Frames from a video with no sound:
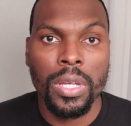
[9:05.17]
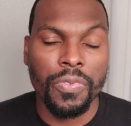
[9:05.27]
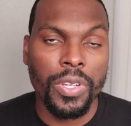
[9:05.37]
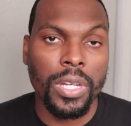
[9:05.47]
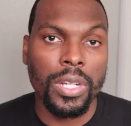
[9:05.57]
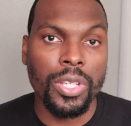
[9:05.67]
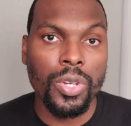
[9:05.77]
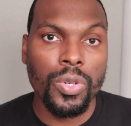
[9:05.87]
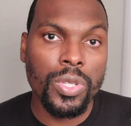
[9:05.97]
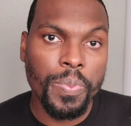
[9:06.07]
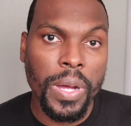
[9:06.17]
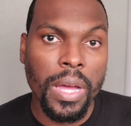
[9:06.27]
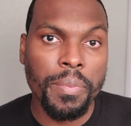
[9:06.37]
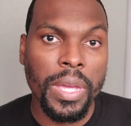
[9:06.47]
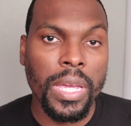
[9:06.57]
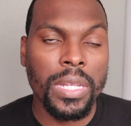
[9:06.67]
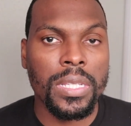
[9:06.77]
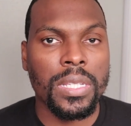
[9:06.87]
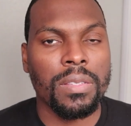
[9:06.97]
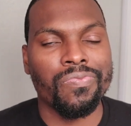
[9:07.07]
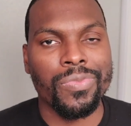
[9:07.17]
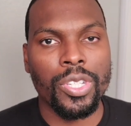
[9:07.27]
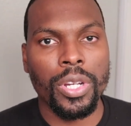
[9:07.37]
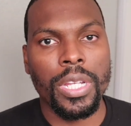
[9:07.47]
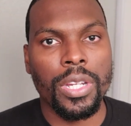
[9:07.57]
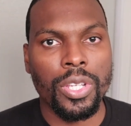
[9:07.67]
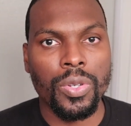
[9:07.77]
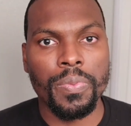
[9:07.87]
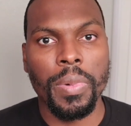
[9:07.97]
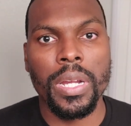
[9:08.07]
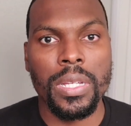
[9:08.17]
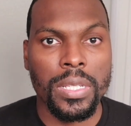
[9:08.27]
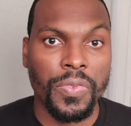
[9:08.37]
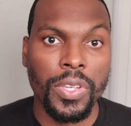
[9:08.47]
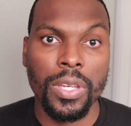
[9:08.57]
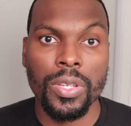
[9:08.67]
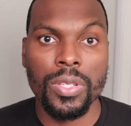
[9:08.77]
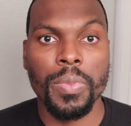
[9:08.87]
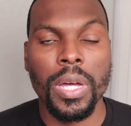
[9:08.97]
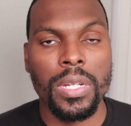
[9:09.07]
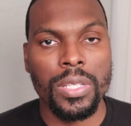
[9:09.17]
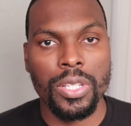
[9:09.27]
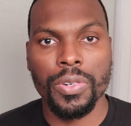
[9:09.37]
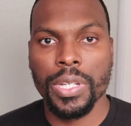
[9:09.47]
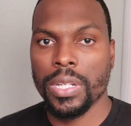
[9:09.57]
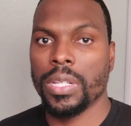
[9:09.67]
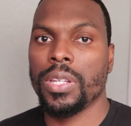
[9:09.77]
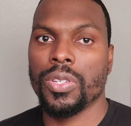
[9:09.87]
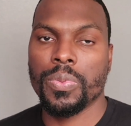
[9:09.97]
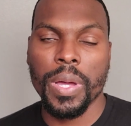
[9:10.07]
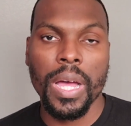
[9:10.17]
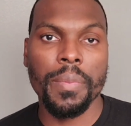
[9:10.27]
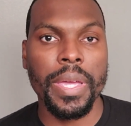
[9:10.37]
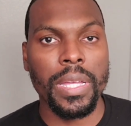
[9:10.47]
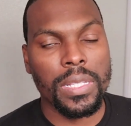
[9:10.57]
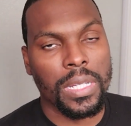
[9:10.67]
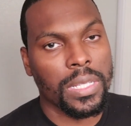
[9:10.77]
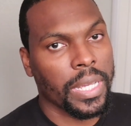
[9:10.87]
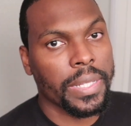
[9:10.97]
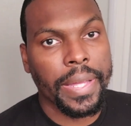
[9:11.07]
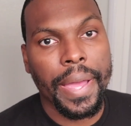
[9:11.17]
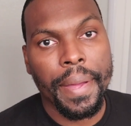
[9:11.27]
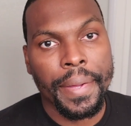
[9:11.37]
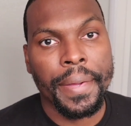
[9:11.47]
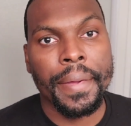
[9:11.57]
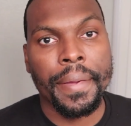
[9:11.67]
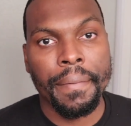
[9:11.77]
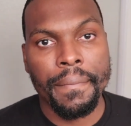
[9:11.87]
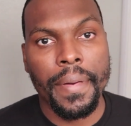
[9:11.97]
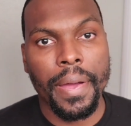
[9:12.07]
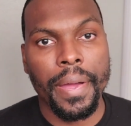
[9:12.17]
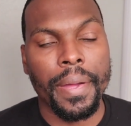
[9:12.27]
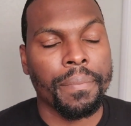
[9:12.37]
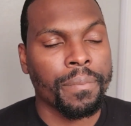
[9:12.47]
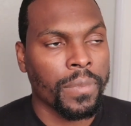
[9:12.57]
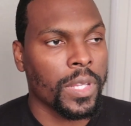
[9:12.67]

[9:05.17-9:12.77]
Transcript: if you're gonna use pomades, you don't need to use butters. If you're gonna use butters, you don't really need to use pomades, things like that. All right,